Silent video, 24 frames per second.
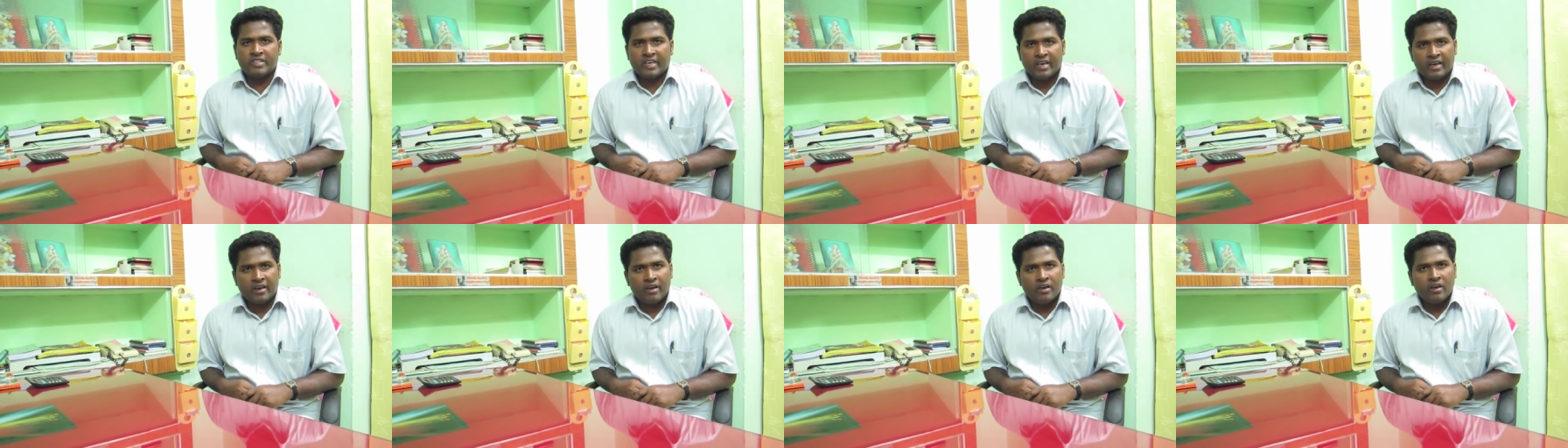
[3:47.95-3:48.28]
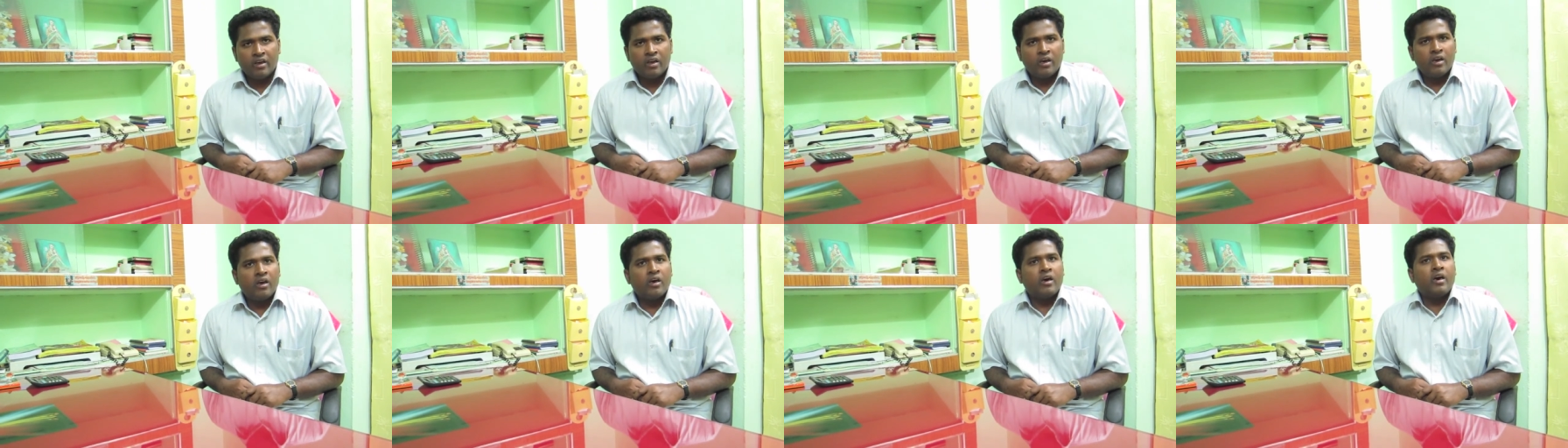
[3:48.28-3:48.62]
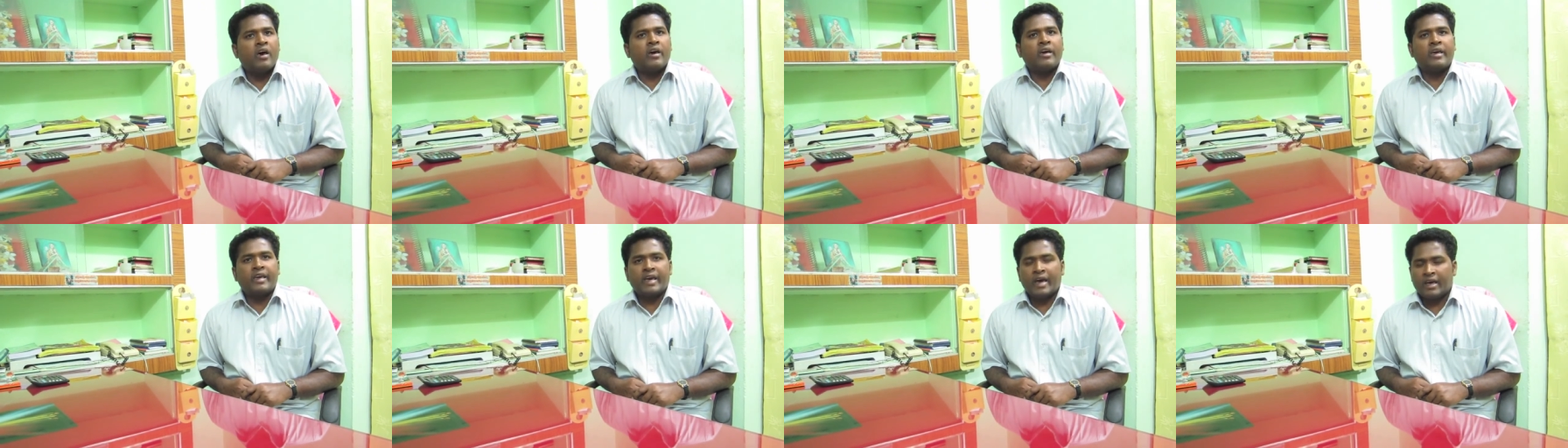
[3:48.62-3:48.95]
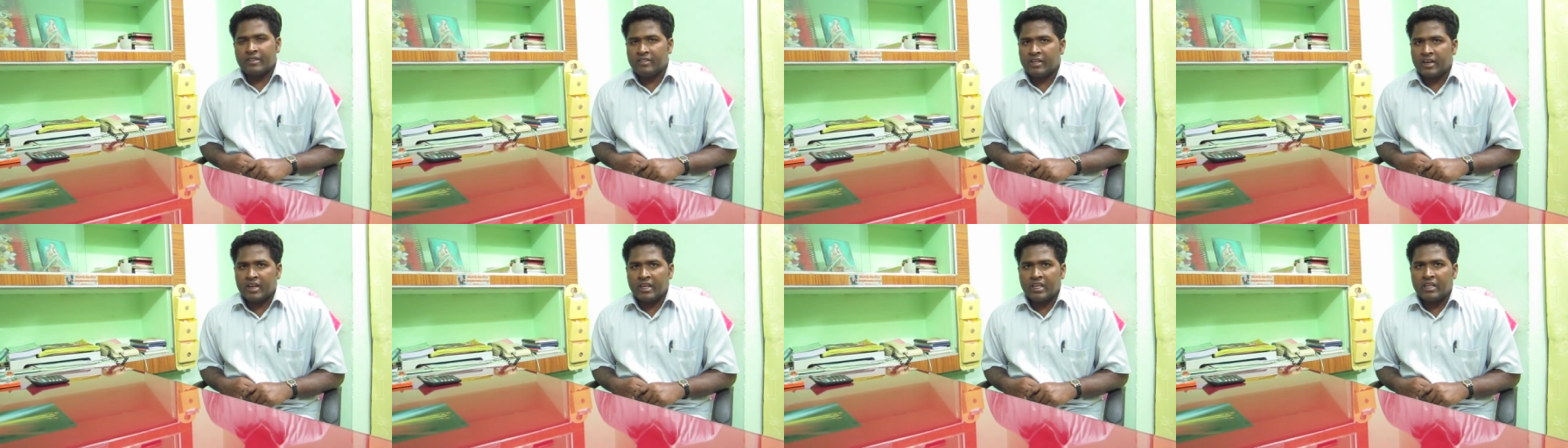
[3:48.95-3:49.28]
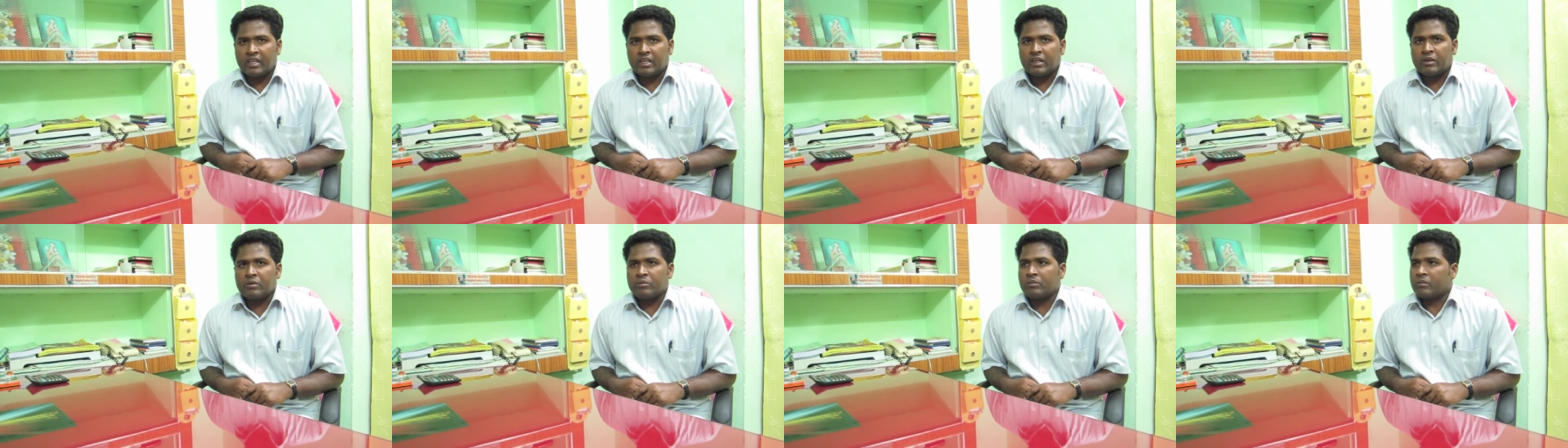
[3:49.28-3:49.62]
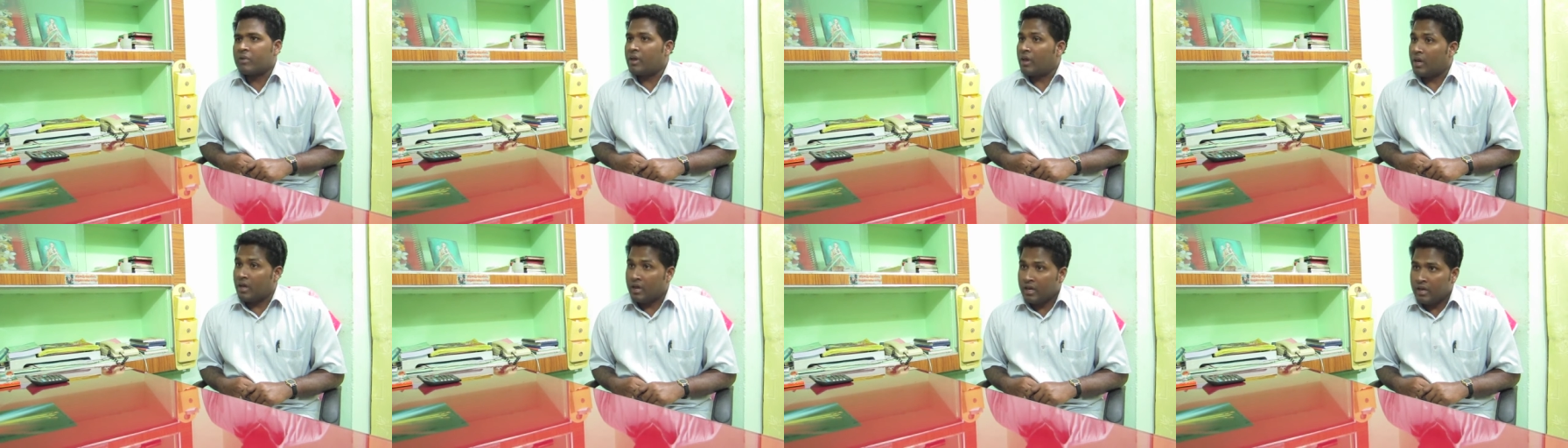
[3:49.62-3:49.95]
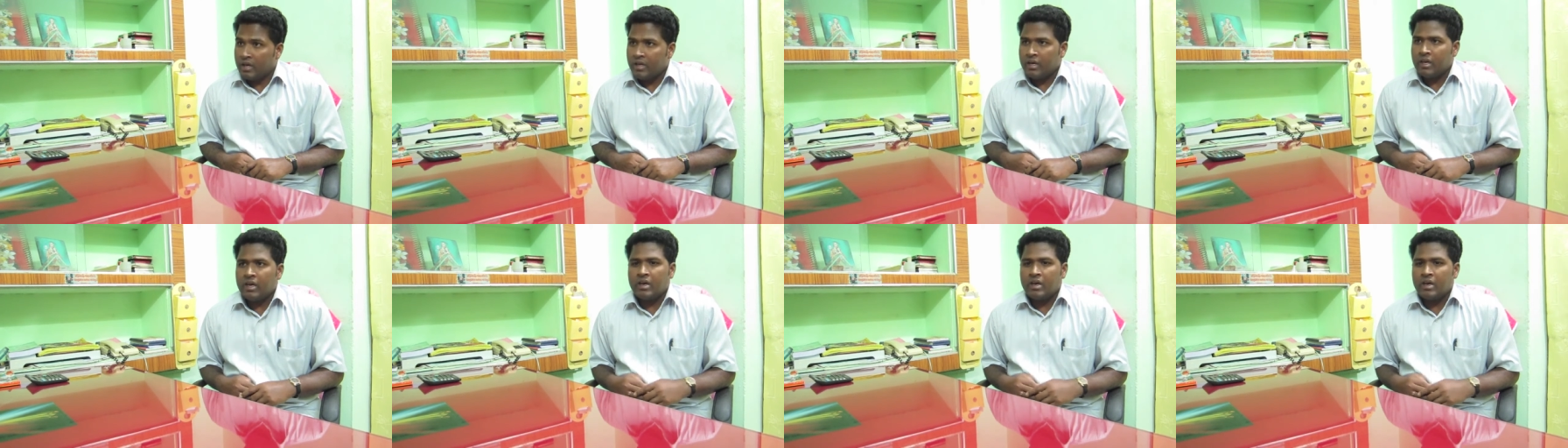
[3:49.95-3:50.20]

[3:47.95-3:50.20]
the uh, gathering